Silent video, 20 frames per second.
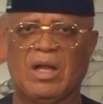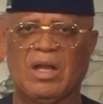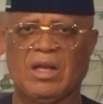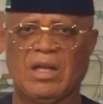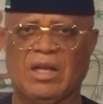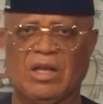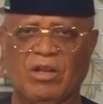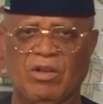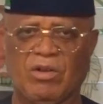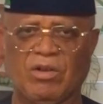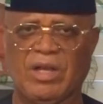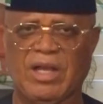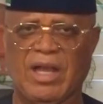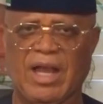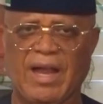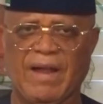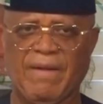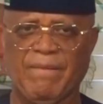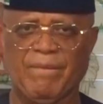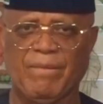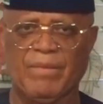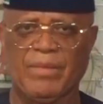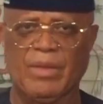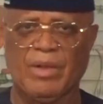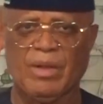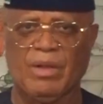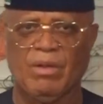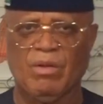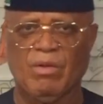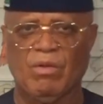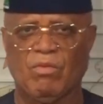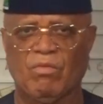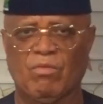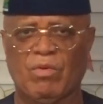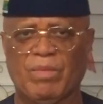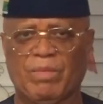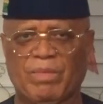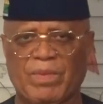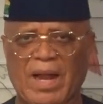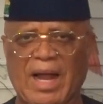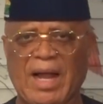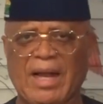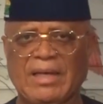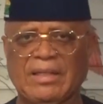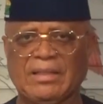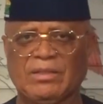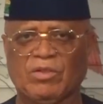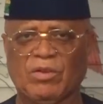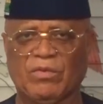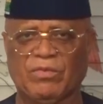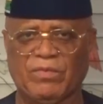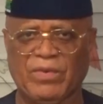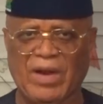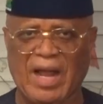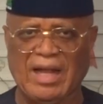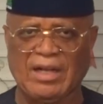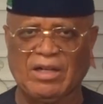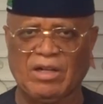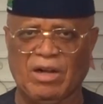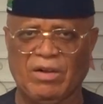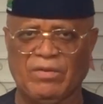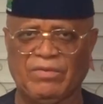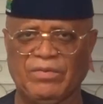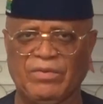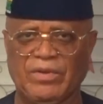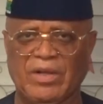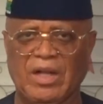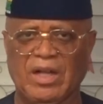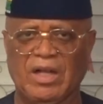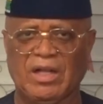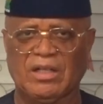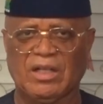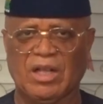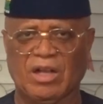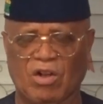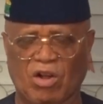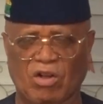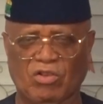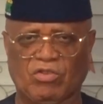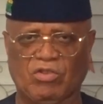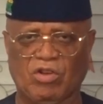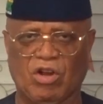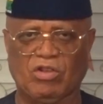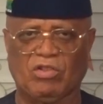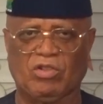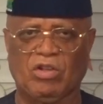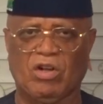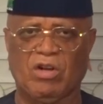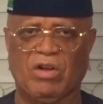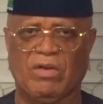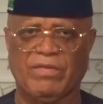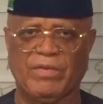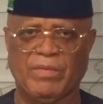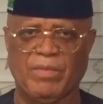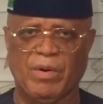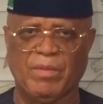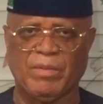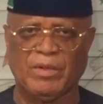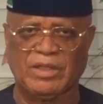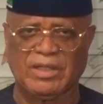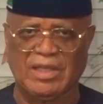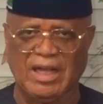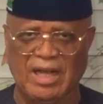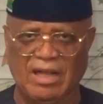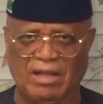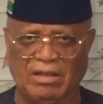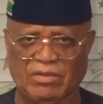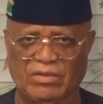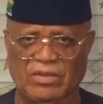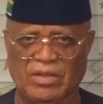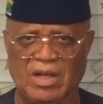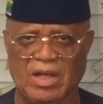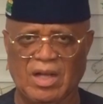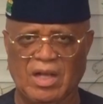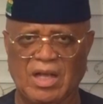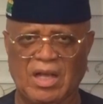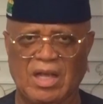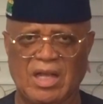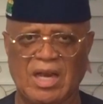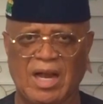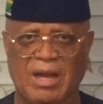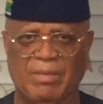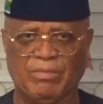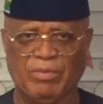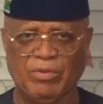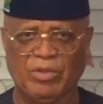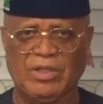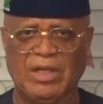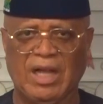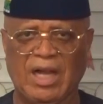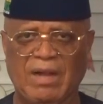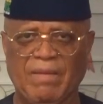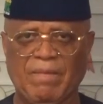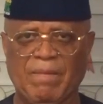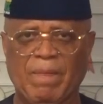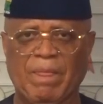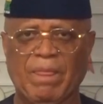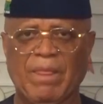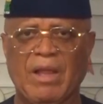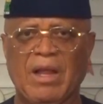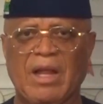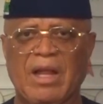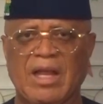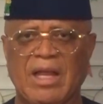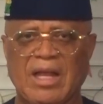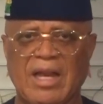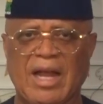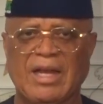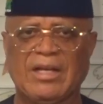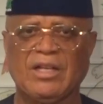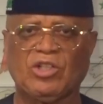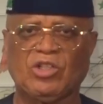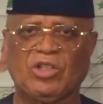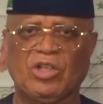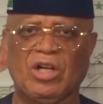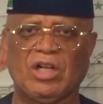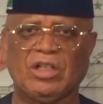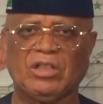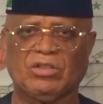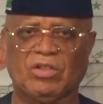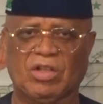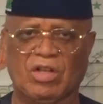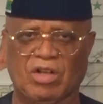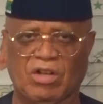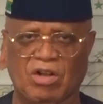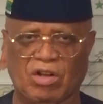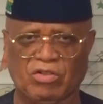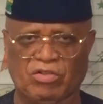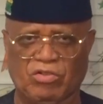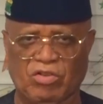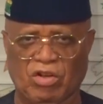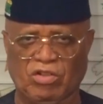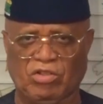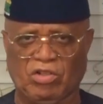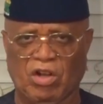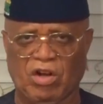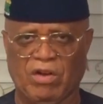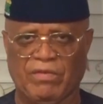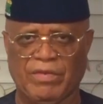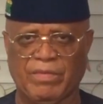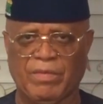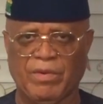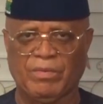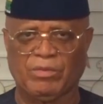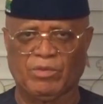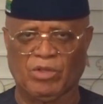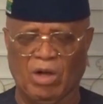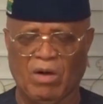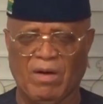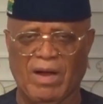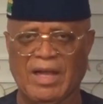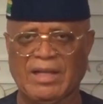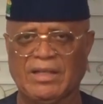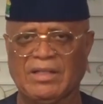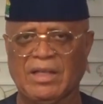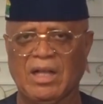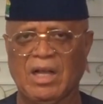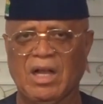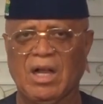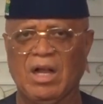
In the new year, we plan to flag off the construction of Ibom hotels in Abuja, in addition to the construction of Ibom Towers